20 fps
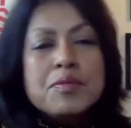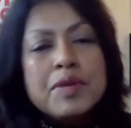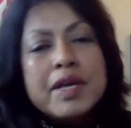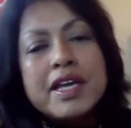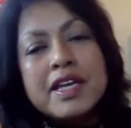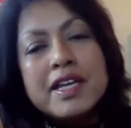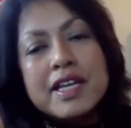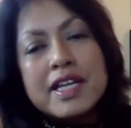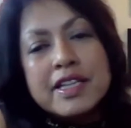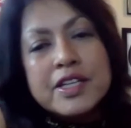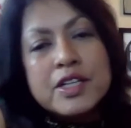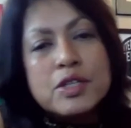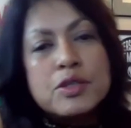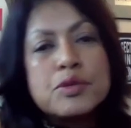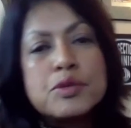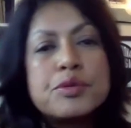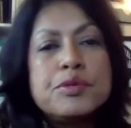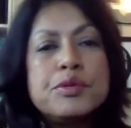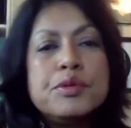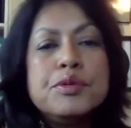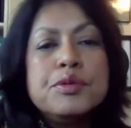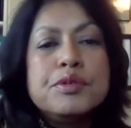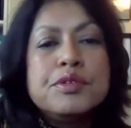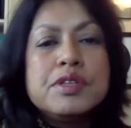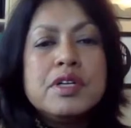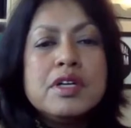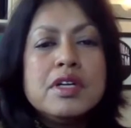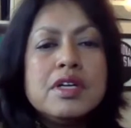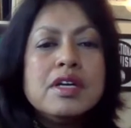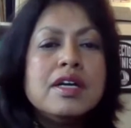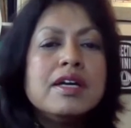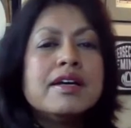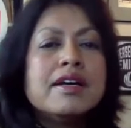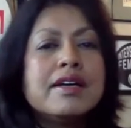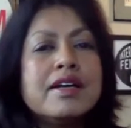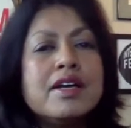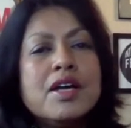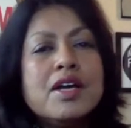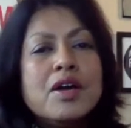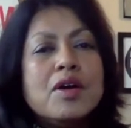being a little crude.
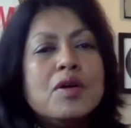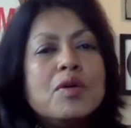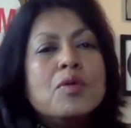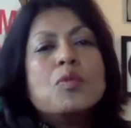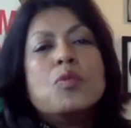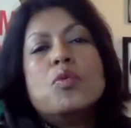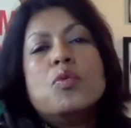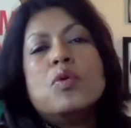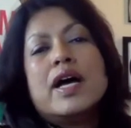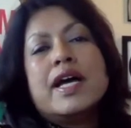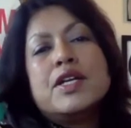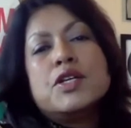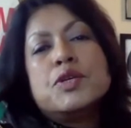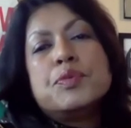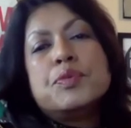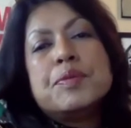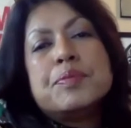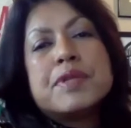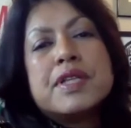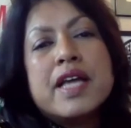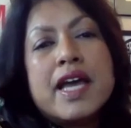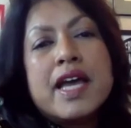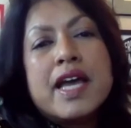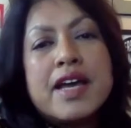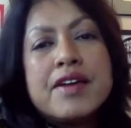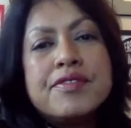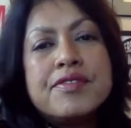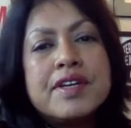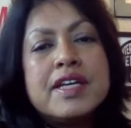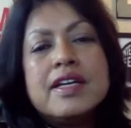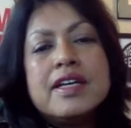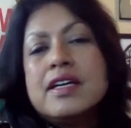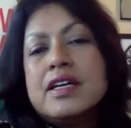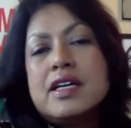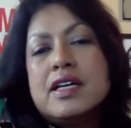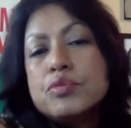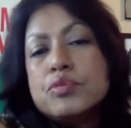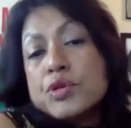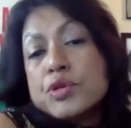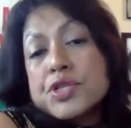Why do people have
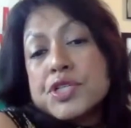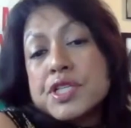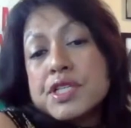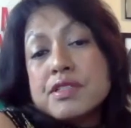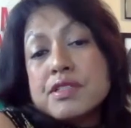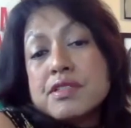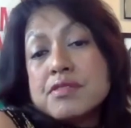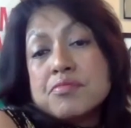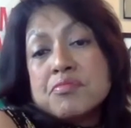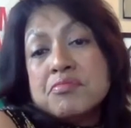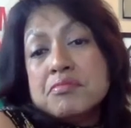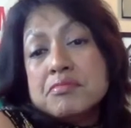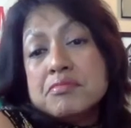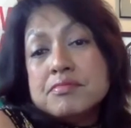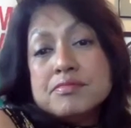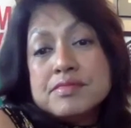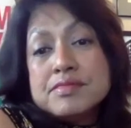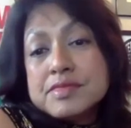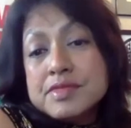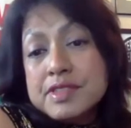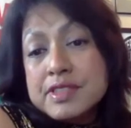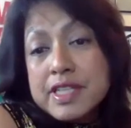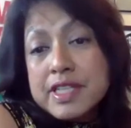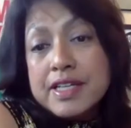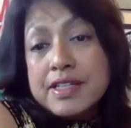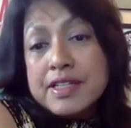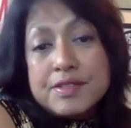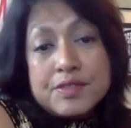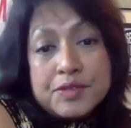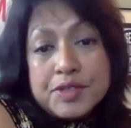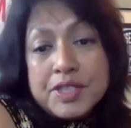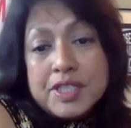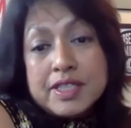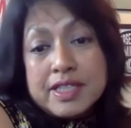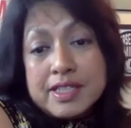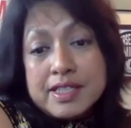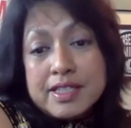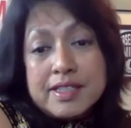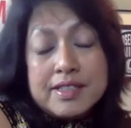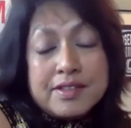abortions? Not
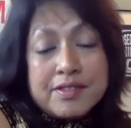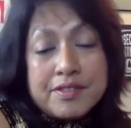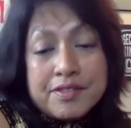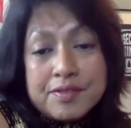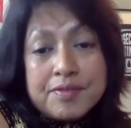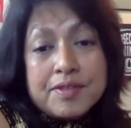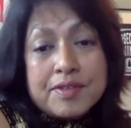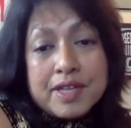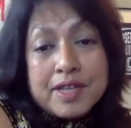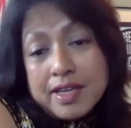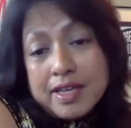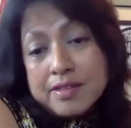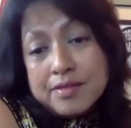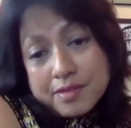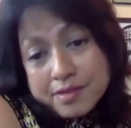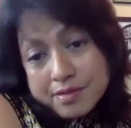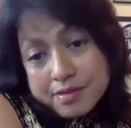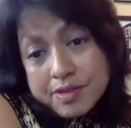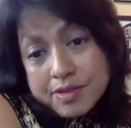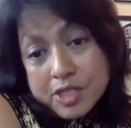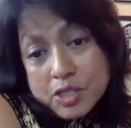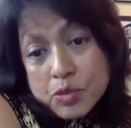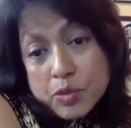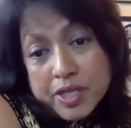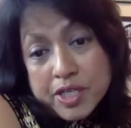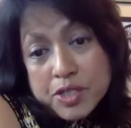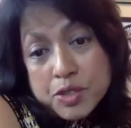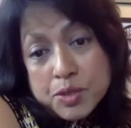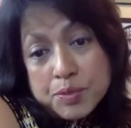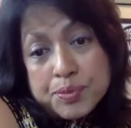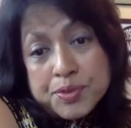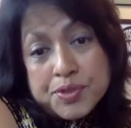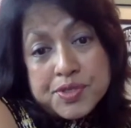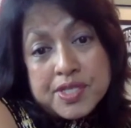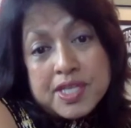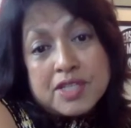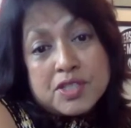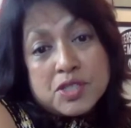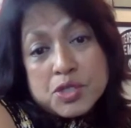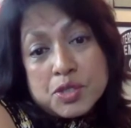really. The
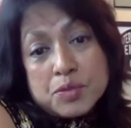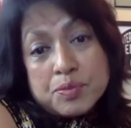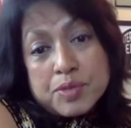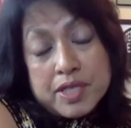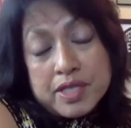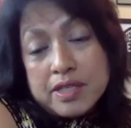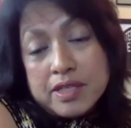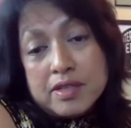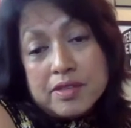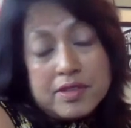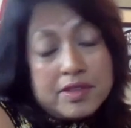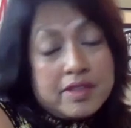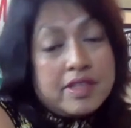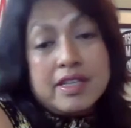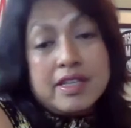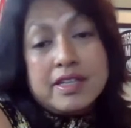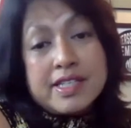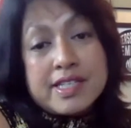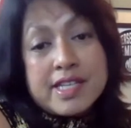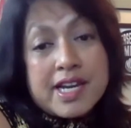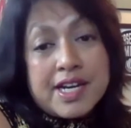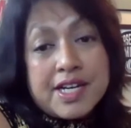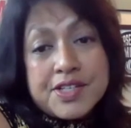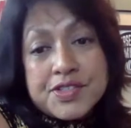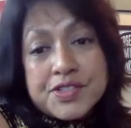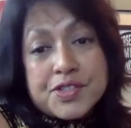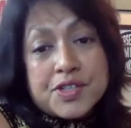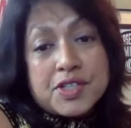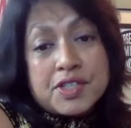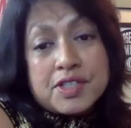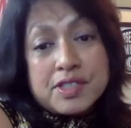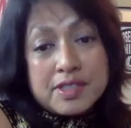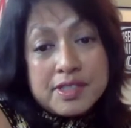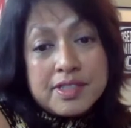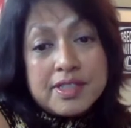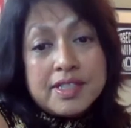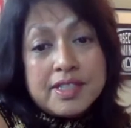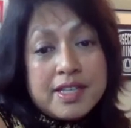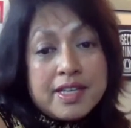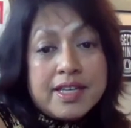22% should be the entire circle.
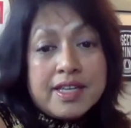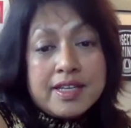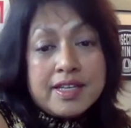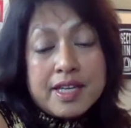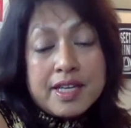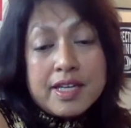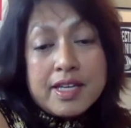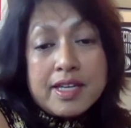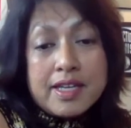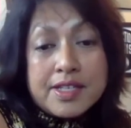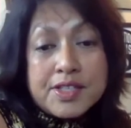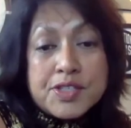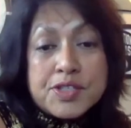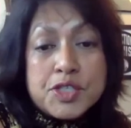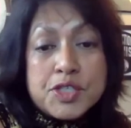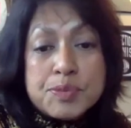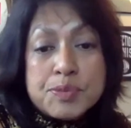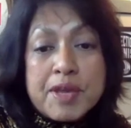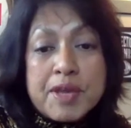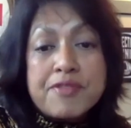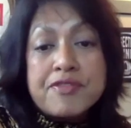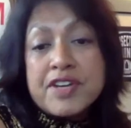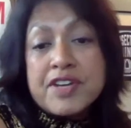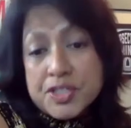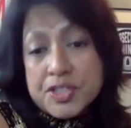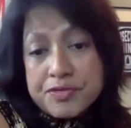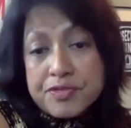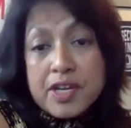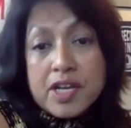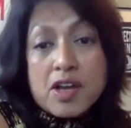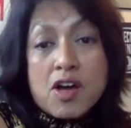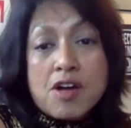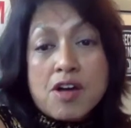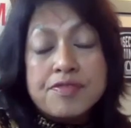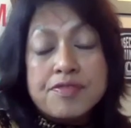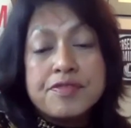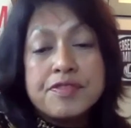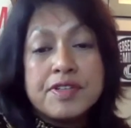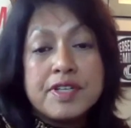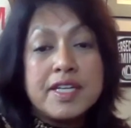Excuse my French, fuck
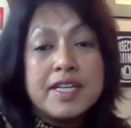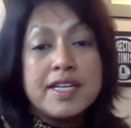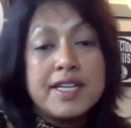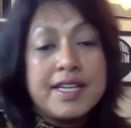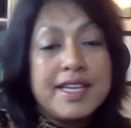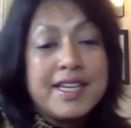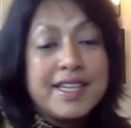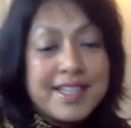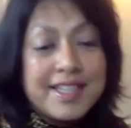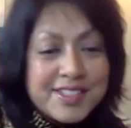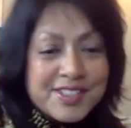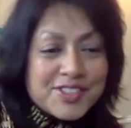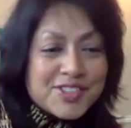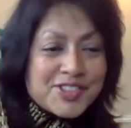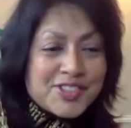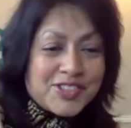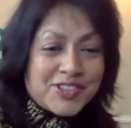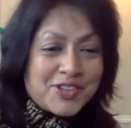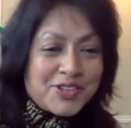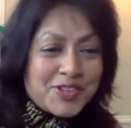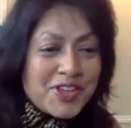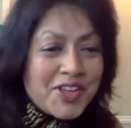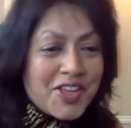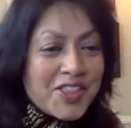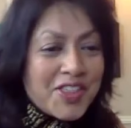off. So